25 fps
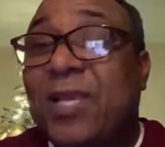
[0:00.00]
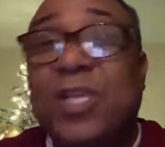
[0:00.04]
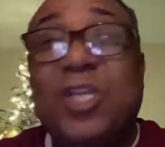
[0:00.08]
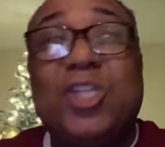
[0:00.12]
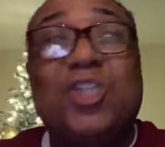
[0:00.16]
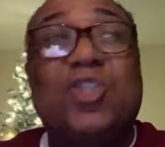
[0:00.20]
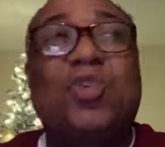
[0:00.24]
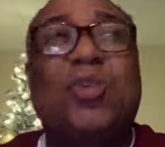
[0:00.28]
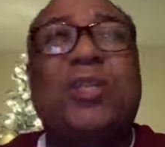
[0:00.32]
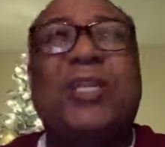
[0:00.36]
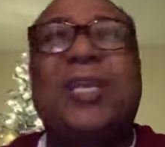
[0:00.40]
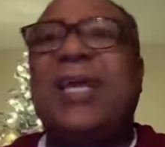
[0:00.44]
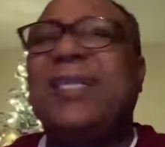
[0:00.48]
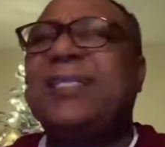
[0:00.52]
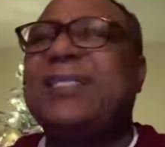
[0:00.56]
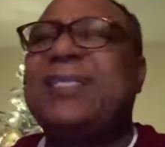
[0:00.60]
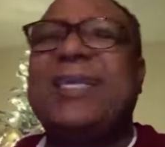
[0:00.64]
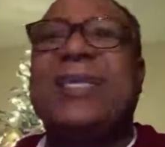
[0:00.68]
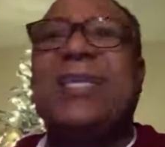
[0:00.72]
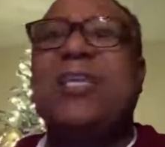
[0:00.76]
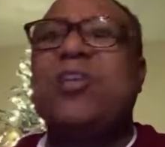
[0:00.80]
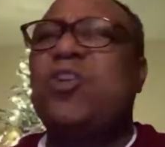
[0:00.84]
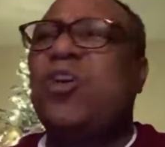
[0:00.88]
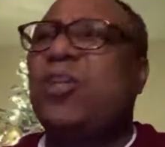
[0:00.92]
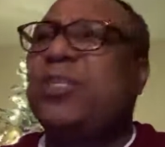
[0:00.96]
So they're not
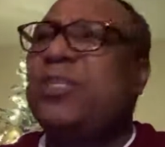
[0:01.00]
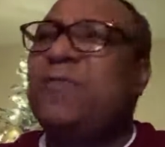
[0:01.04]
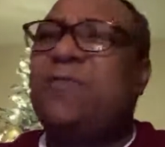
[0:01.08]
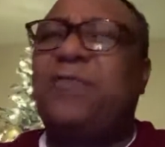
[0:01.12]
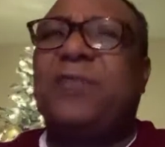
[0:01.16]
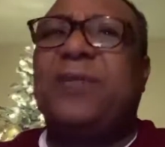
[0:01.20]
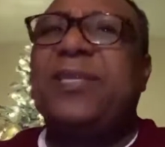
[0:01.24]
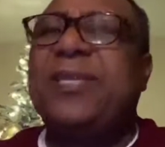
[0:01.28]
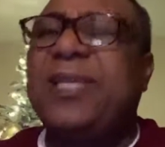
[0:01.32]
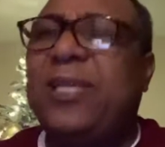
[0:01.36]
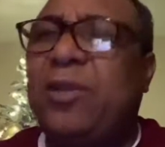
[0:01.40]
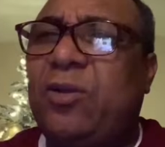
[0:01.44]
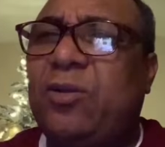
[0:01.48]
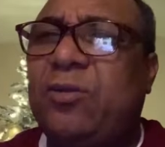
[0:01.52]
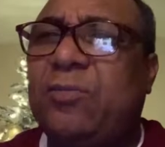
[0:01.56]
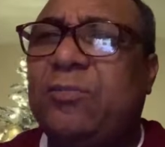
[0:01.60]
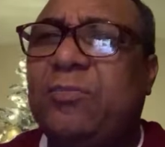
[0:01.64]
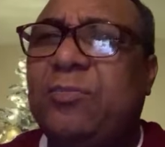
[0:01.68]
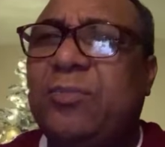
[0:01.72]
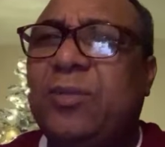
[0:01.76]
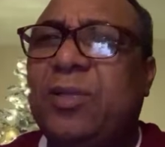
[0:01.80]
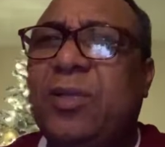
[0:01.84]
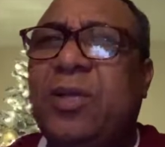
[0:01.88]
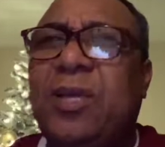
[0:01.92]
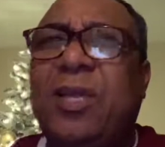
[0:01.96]
taking nothing from Dillon.
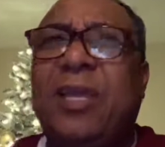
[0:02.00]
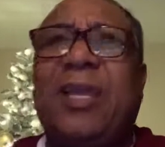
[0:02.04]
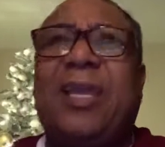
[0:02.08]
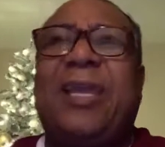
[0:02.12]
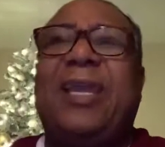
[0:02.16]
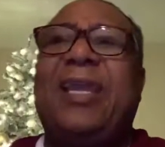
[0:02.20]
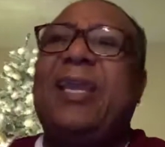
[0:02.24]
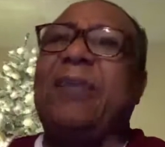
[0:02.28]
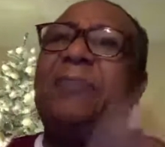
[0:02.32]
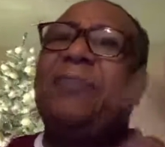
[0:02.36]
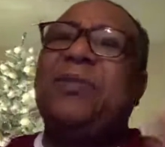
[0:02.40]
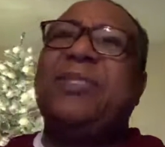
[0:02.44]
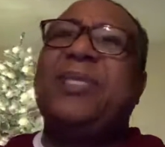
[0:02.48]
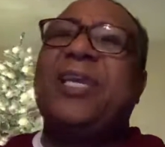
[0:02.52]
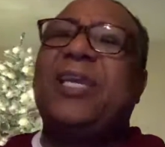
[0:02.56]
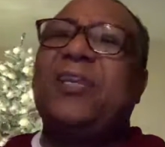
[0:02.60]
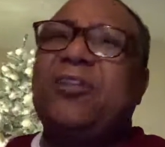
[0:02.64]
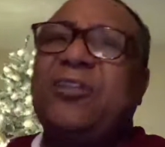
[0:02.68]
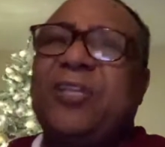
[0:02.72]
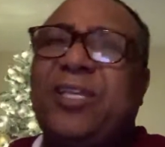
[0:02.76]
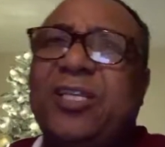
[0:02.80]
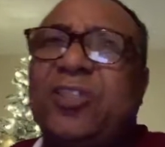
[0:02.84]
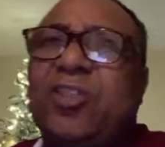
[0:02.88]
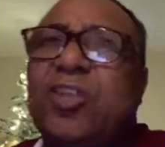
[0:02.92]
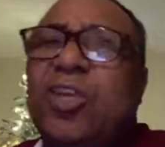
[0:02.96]
And let me tell you
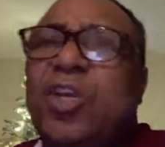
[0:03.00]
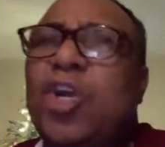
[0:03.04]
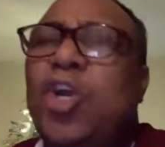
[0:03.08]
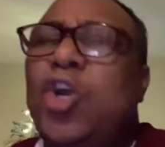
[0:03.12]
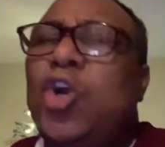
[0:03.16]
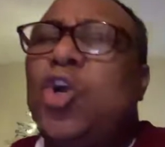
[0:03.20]
this.